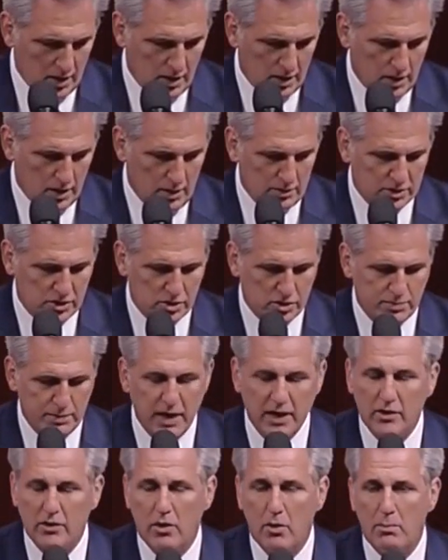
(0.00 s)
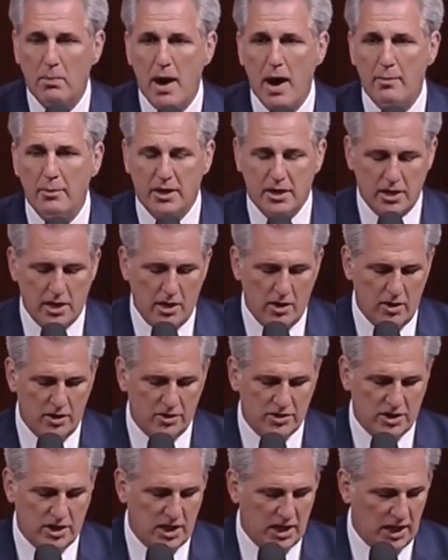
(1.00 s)
Now, Mr. Speaker, Obamacare is
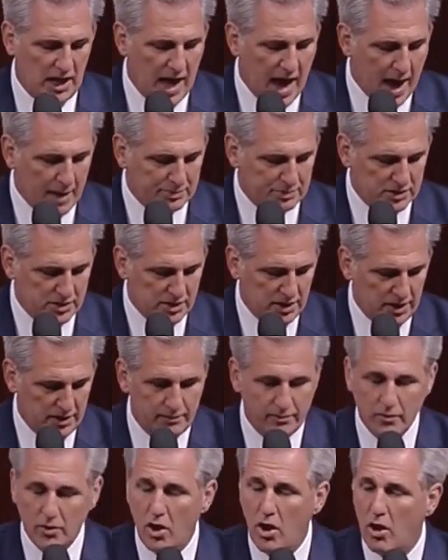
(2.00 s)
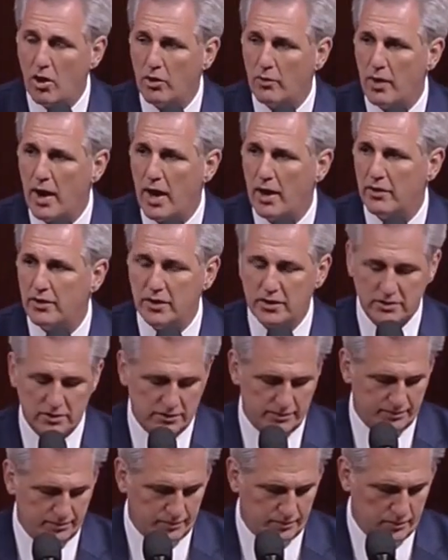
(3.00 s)
collapsing all around us.
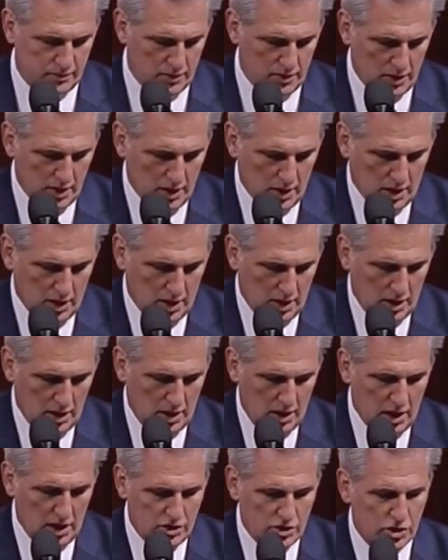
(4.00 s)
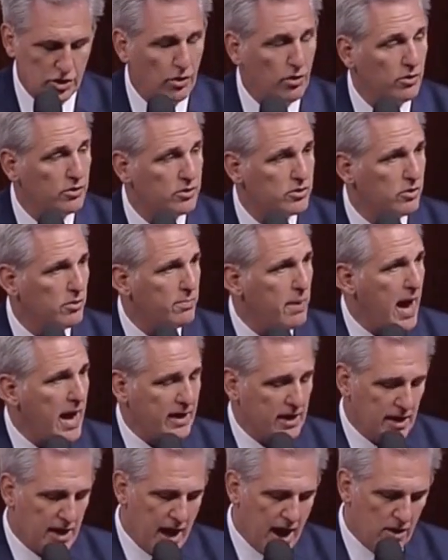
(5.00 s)
Insurers are
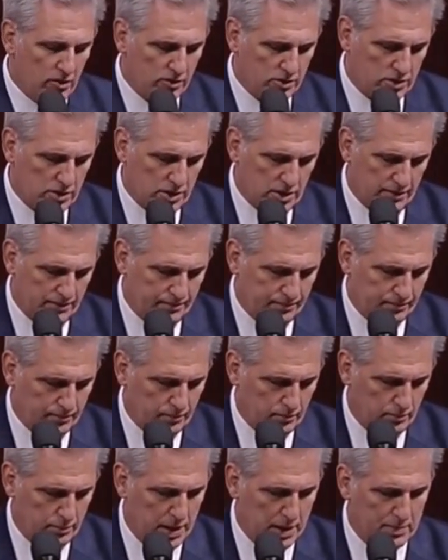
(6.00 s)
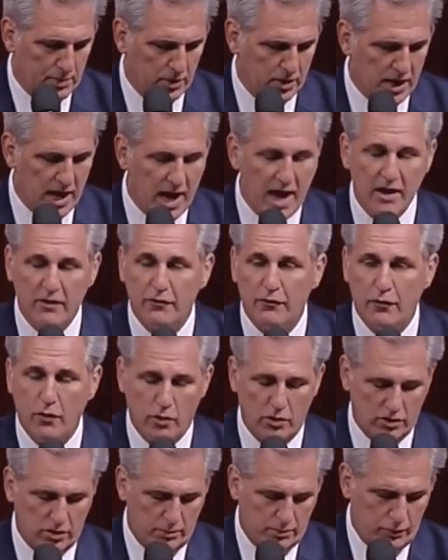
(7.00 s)
backing out, people can't
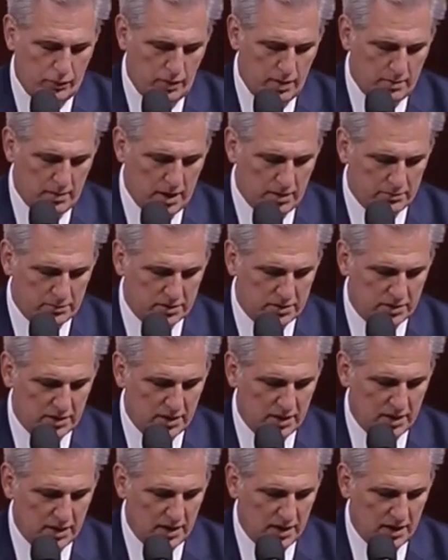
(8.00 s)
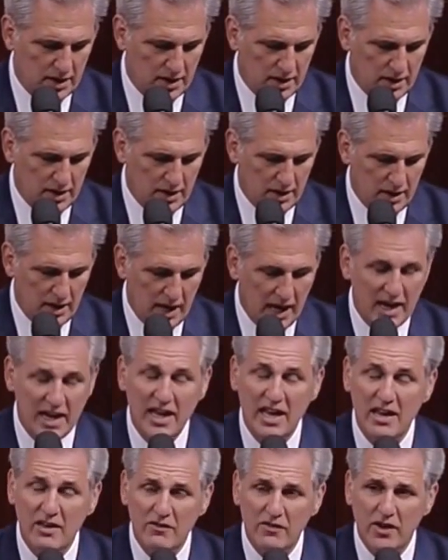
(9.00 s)
afford the premiums, and
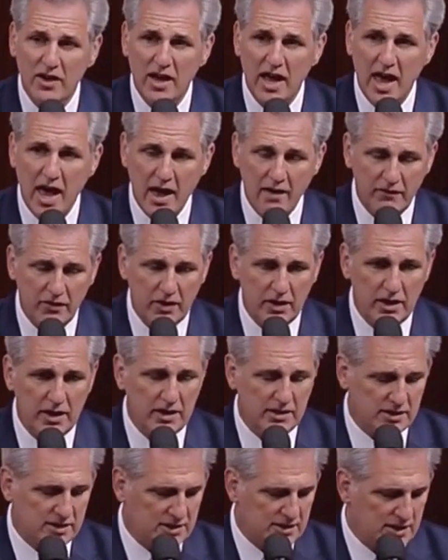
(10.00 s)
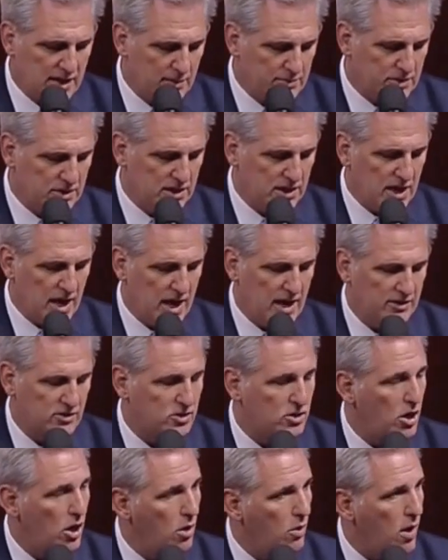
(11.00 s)
even heavily subsidized
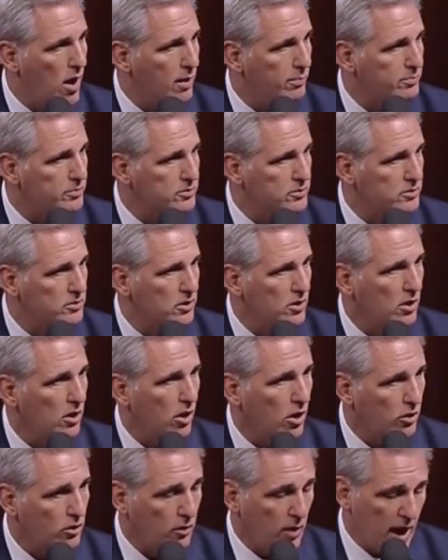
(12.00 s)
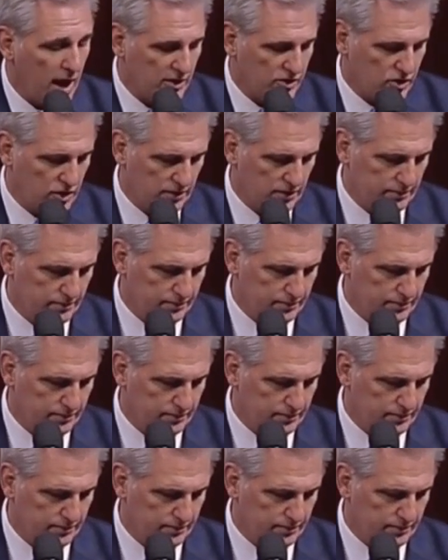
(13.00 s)
co-ops are crashing.